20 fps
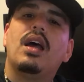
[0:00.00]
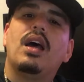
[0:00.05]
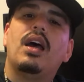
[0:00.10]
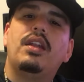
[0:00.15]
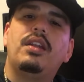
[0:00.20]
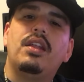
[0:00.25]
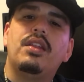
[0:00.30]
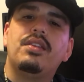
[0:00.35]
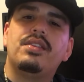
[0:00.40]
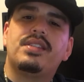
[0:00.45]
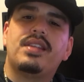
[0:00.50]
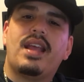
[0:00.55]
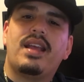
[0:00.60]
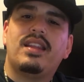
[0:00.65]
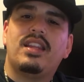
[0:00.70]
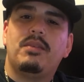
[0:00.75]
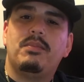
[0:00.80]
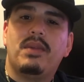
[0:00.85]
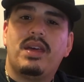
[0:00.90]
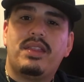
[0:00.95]
Another
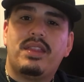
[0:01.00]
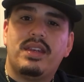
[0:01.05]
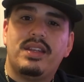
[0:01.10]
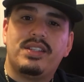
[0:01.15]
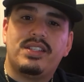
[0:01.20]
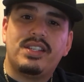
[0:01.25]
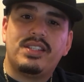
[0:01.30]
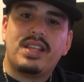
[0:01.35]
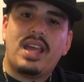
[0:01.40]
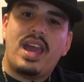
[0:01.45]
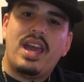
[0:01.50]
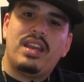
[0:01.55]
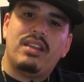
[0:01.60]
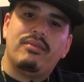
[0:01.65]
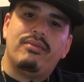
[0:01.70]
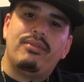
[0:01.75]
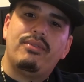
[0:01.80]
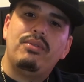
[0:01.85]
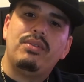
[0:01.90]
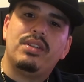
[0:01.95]
cycling method is just
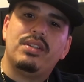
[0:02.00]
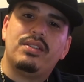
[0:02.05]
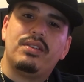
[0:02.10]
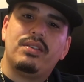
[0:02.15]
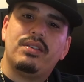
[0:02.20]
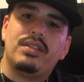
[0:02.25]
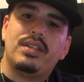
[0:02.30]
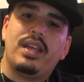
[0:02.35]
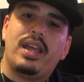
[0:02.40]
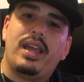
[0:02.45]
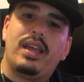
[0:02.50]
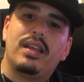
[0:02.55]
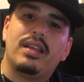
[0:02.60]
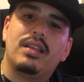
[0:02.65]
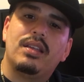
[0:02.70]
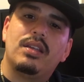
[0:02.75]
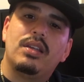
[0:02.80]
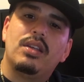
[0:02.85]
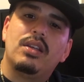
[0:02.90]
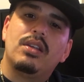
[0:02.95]
adding food into your tank.
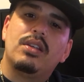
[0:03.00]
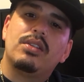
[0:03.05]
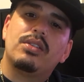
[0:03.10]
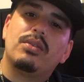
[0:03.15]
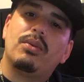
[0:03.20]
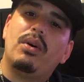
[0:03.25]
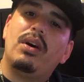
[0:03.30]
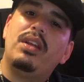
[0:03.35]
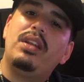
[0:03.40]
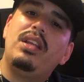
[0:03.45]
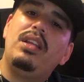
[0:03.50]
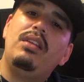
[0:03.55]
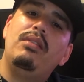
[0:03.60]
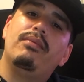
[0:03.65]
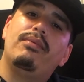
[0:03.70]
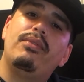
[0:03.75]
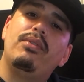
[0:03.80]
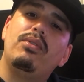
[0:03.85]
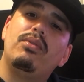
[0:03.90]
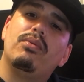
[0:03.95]
So
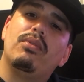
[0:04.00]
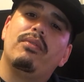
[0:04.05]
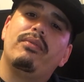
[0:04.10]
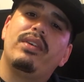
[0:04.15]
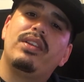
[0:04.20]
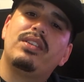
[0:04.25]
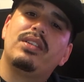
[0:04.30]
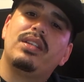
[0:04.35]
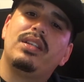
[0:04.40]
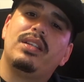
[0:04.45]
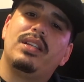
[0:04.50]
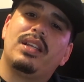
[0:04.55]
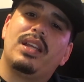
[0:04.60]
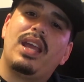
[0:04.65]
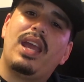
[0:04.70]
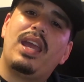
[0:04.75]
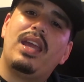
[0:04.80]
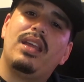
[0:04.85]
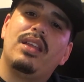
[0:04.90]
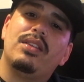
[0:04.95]
uneaten food will eventually
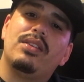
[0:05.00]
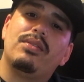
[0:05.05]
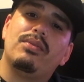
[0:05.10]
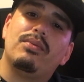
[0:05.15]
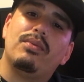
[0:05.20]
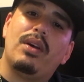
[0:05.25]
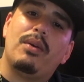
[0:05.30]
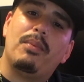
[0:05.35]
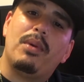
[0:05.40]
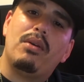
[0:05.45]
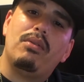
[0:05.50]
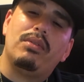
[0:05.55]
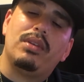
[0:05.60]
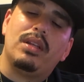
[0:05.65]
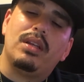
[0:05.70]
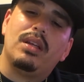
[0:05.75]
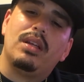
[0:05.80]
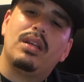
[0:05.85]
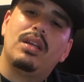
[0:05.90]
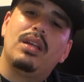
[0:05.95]
decay into
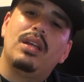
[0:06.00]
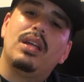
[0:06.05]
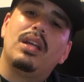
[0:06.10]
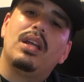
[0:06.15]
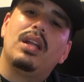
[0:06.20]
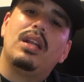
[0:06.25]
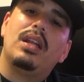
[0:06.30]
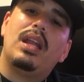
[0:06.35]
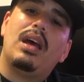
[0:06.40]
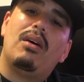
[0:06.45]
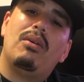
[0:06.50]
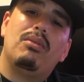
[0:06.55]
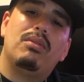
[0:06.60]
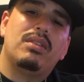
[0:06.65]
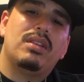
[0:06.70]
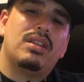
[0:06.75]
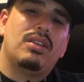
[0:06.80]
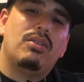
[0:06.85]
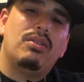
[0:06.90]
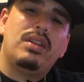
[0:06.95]
ammonia. Now,
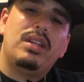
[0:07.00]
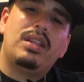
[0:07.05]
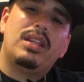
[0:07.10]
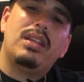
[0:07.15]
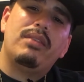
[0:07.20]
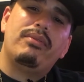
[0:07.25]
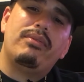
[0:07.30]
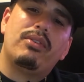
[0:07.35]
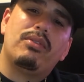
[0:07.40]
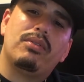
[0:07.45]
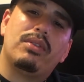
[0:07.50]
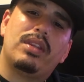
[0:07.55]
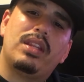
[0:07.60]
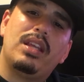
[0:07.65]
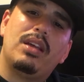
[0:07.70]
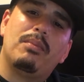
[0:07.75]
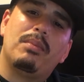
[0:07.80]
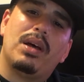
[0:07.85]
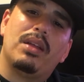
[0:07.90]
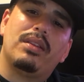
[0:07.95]
the only difficult
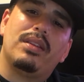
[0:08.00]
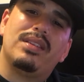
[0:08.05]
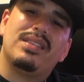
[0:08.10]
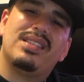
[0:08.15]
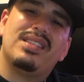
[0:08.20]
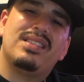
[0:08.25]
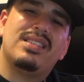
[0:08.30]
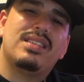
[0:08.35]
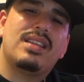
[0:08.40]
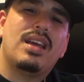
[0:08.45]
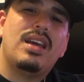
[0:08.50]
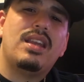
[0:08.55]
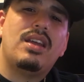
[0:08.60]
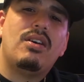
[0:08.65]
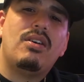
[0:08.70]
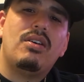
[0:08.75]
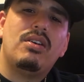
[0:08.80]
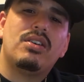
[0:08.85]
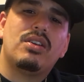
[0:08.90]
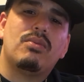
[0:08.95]
thing about this is it's kind
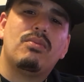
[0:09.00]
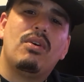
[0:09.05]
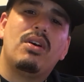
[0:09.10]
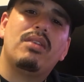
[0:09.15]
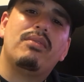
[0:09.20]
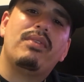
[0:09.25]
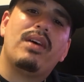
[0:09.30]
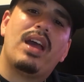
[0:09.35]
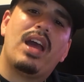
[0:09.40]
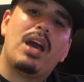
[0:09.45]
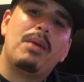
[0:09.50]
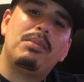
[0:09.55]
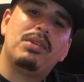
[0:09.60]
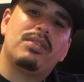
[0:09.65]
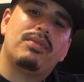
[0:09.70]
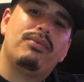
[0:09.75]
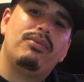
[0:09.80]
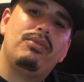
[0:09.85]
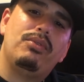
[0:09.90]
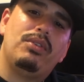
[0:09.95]
of hard to quantify how
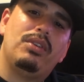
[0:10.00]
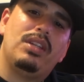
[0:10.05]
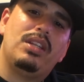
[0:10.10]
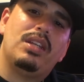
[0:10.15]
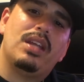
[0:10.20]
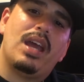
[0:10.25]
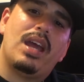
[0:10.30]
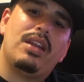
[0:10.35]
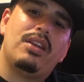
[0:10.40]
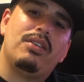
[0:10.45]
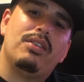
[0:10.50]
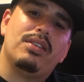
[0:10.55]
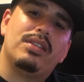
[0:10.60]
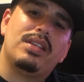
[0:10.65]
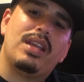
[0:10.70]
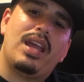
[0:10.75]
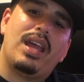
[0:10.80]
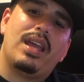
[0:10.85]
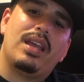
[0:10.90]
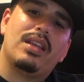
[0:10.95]
much food you need to add to your
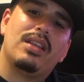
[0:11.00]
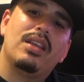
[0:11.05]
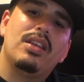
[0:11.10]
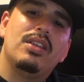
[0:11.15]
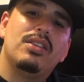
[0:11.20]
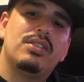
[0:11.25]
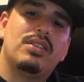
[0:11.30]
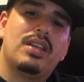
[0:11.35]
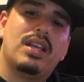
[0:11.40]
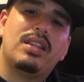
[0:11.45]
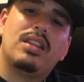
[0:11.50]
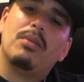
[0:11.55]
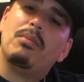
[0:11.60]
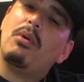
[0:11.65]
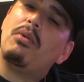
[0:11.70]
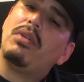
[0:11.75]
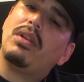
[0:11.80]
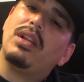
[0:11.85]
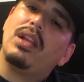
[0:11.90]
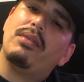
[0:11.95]
tank to get the
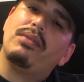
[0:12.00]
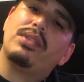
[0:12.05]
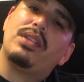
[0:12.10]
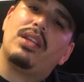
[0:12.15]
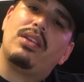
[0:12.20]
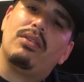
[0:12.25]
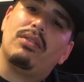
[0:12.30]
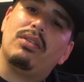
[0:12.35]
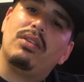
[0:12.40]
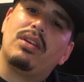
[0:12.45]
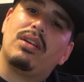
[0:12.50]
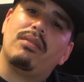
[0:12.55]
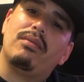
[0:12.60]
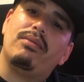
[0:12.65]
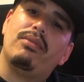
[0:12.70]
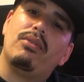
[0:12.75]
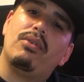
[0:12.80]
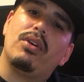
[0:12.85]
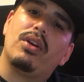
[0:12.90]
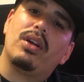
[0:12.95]
ammonia levels that you're looking
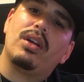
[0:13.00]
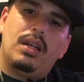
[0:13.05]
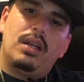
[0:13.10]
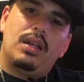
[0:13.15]
for.